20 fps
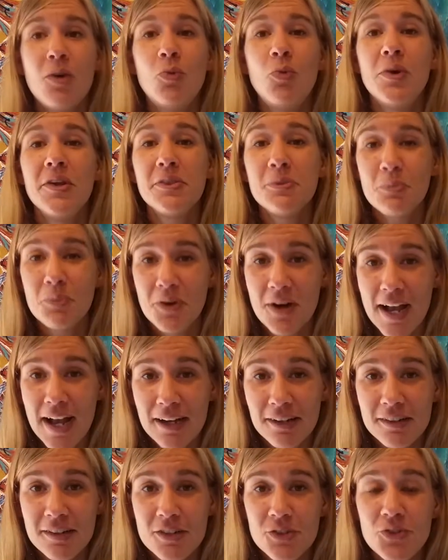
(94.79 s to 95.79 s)
With
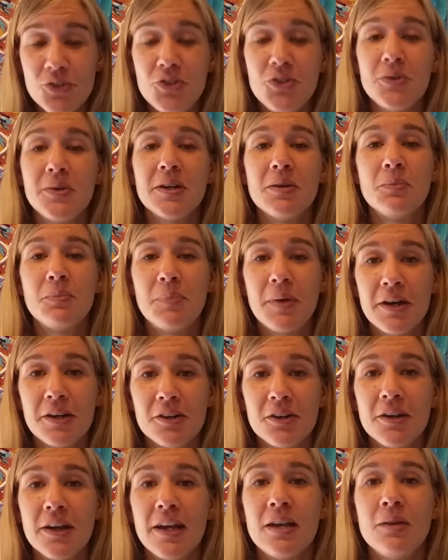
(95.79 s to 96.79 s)
practice, you get
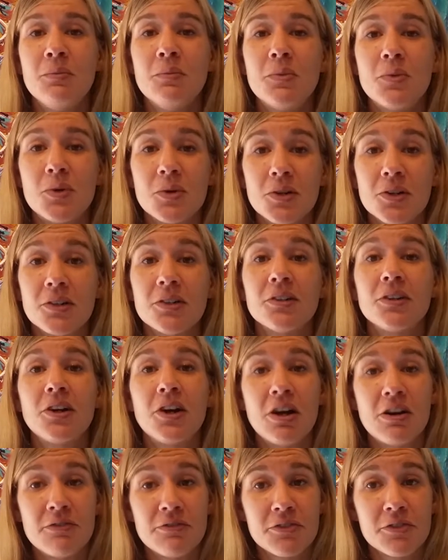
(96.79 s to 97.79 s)
better and more
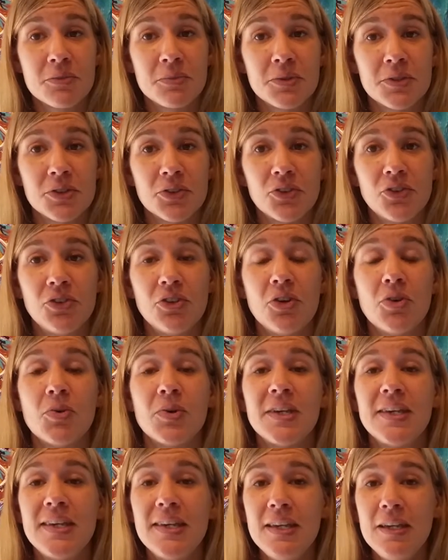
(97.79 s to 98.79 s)
comfortable.
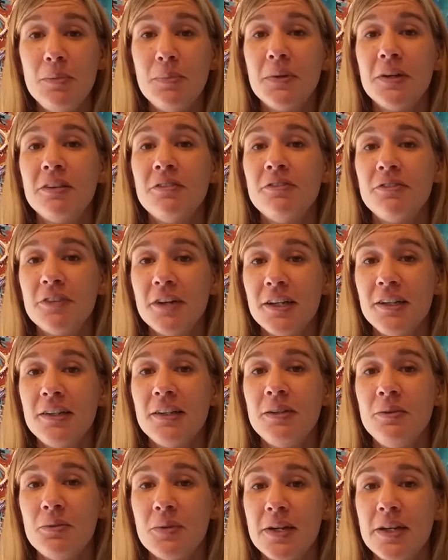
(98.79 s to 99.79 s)
So keep on
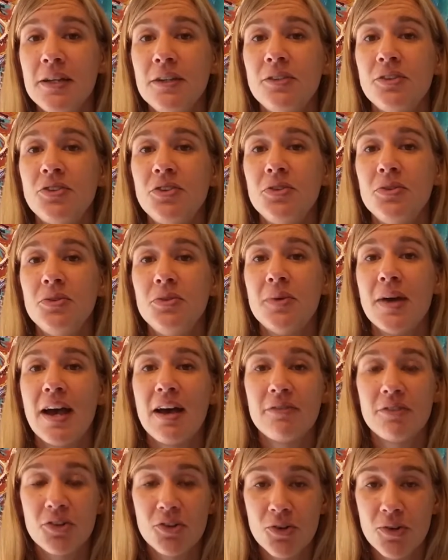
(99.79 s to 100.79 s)
finding ways to
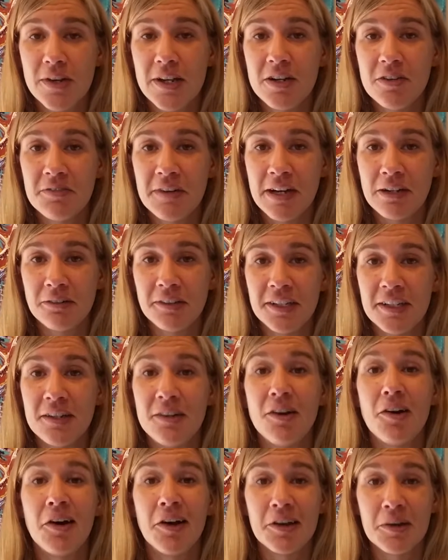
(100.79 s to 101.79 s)
have a creative
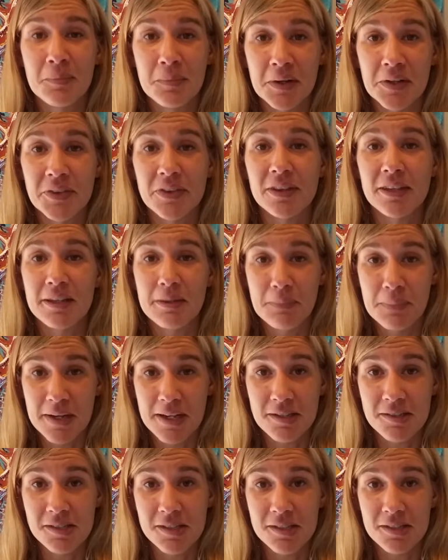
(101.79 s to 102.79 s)
outlet on a monthly
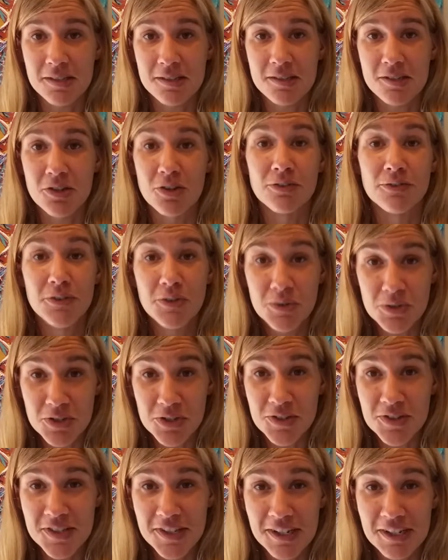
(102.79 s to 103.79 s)
basis. Your
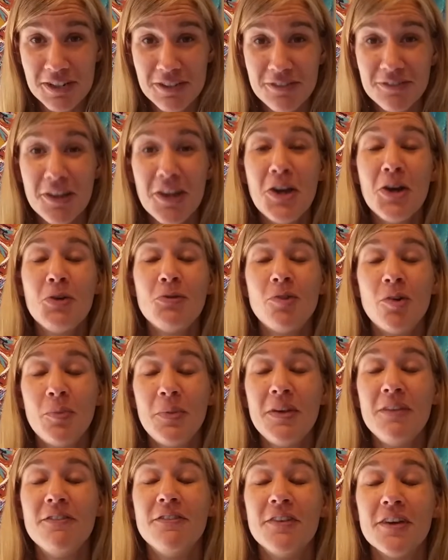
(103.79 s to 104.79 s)
future self will
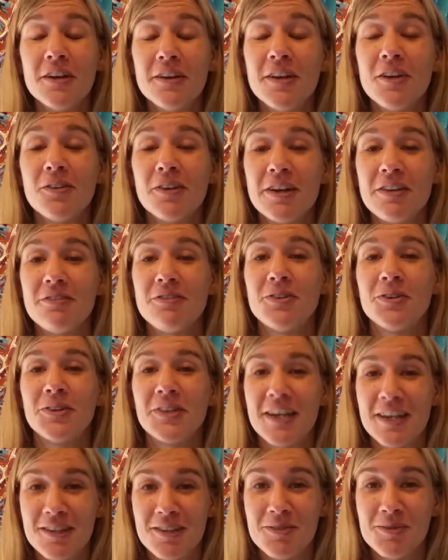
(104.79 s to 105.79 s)
be very
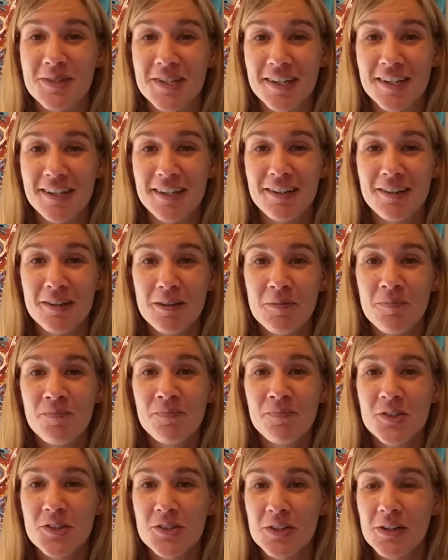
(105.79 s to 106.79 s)
grateful that you did.
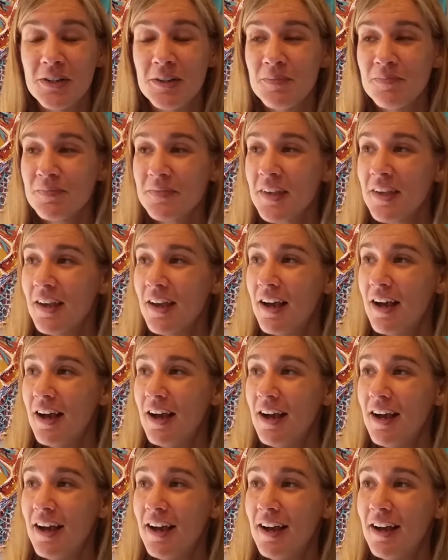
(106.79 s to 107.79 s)
So uh,
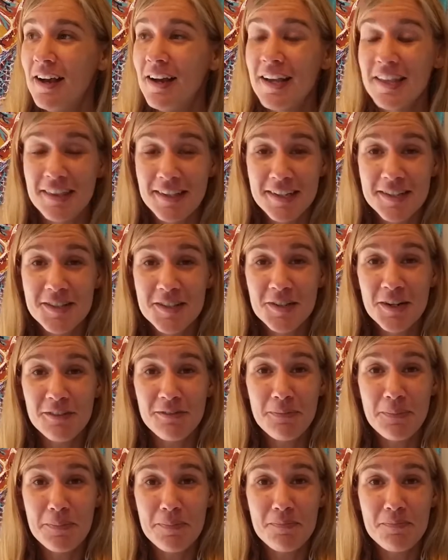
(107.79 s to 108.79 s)
I think it's
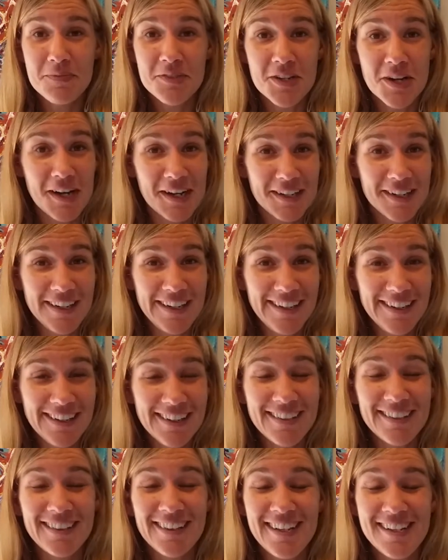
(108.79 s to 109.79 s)
enough
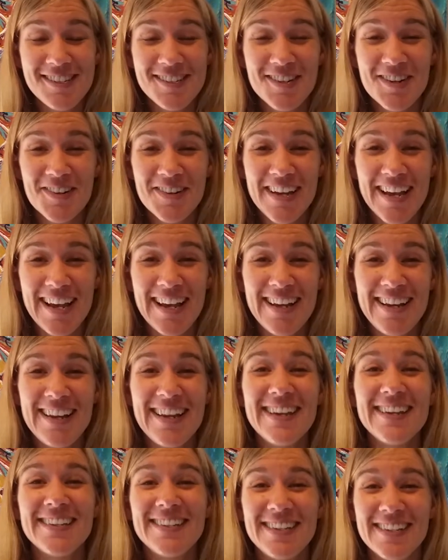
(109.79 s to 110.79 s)
talking. Let's go ahead
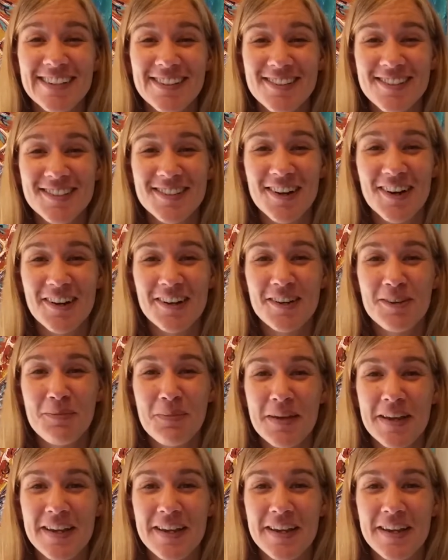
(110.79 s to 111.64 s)
and get started